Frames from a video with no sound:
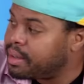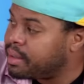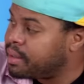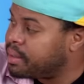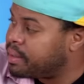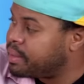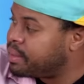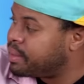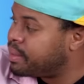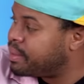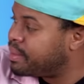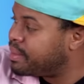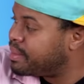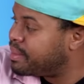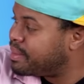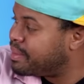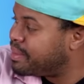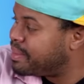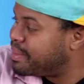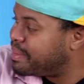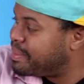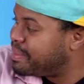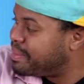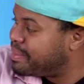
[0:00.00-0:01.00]

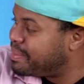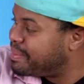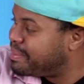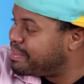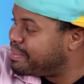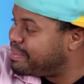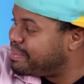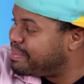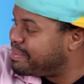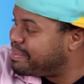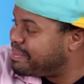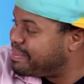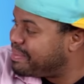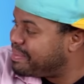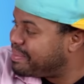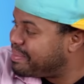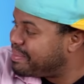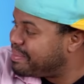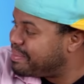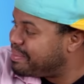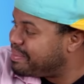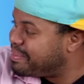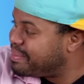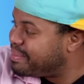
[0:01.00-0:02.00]

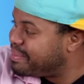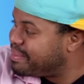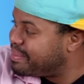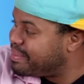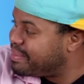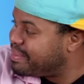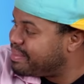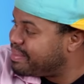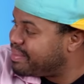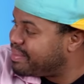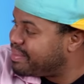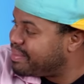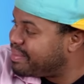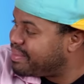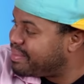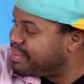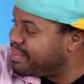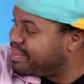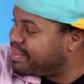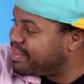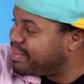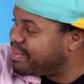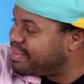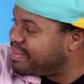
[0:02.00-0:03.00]
This person isn't speaking.